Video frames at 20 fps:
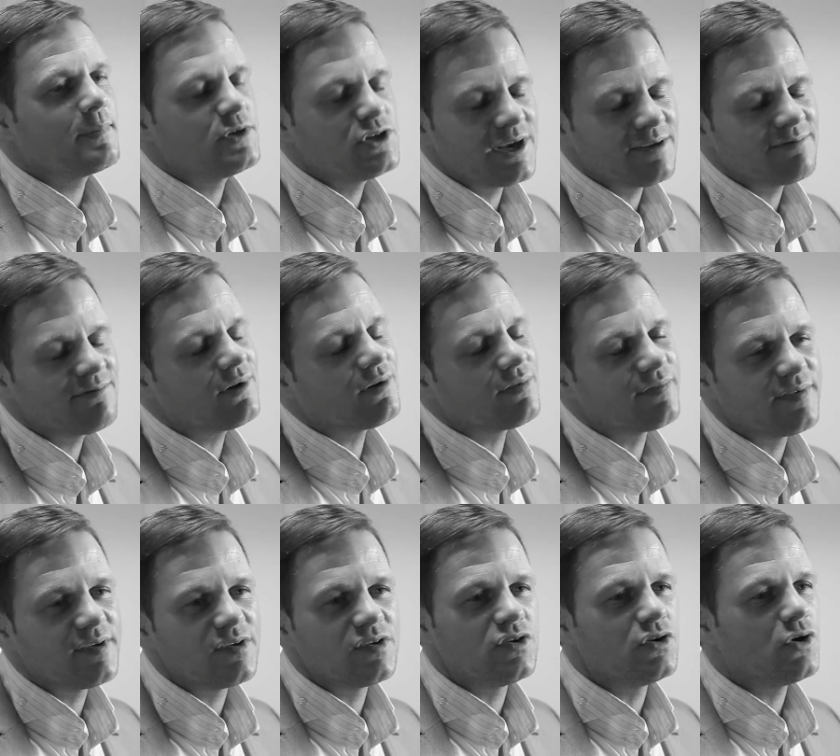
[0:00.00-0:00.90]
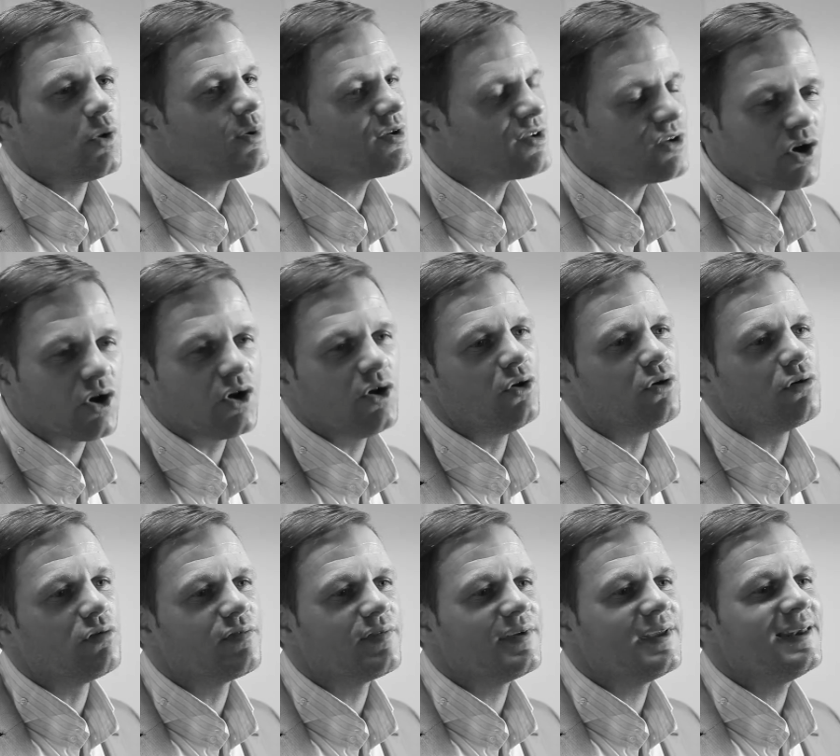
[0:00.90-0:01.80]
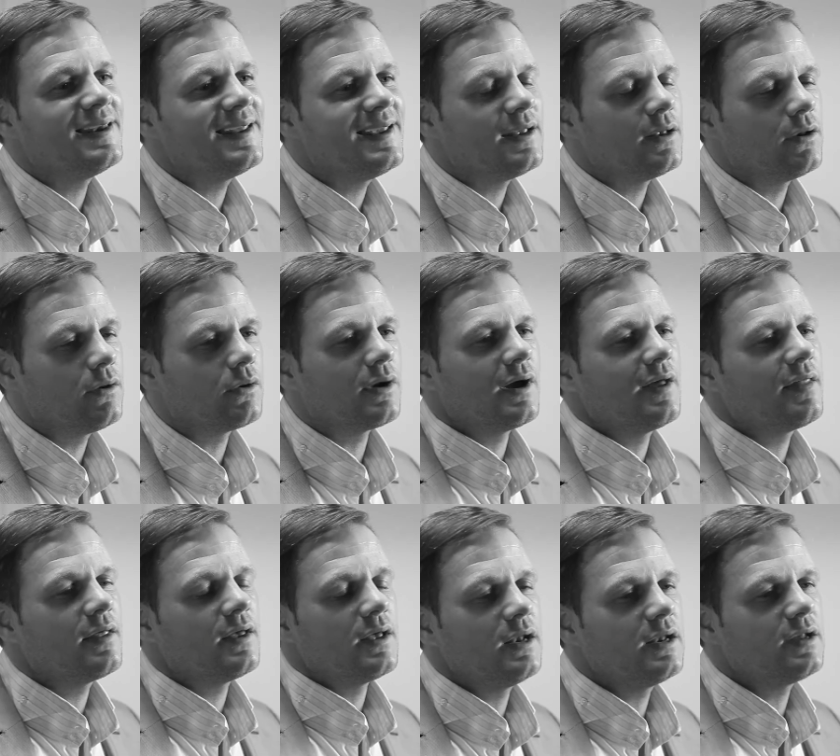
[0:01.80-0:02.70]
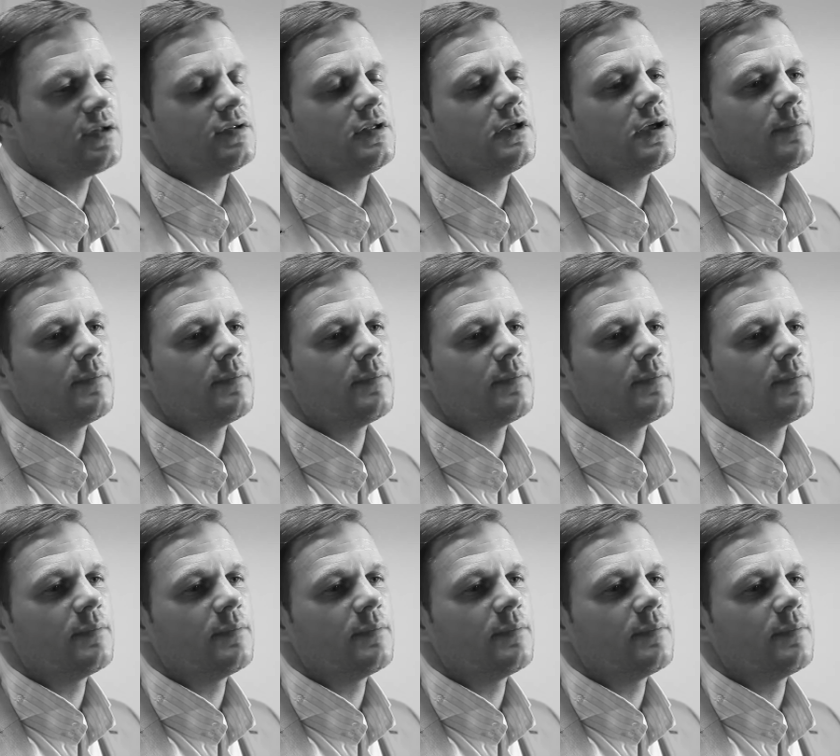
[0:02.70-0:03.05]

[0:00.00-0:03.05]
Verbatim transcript: general physio is not enough. You need to look at the holistic